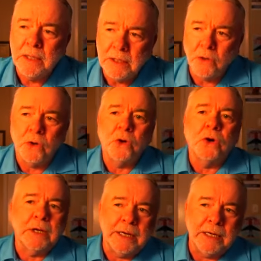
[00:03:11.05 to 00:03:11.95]
er,
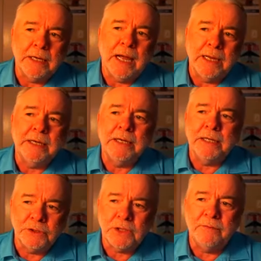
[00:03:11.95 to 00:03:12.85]
early uh, in
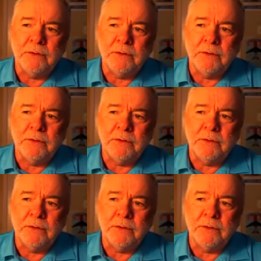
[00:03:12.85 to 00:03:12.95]
his life,